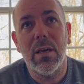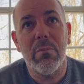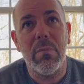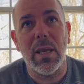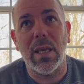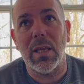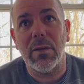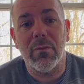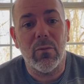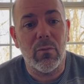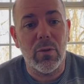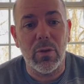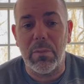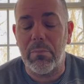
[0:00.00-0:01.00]
making
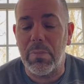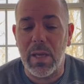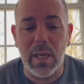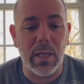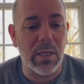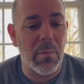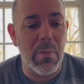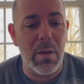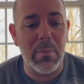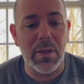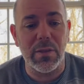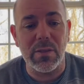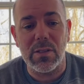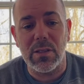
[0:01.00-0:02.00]
really big
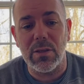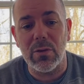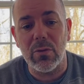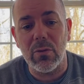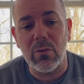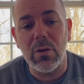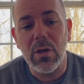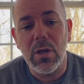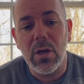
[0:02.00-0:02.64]
commitments to